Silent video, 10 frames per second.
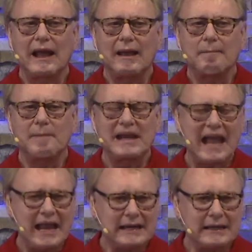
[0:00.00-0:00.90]

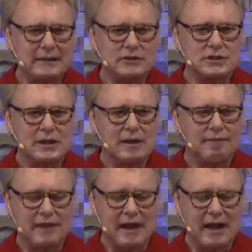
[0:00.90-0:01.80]
mid-80s
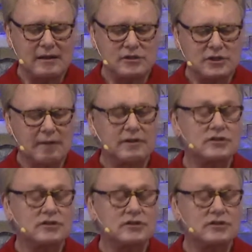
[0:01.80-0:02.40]
that I discovered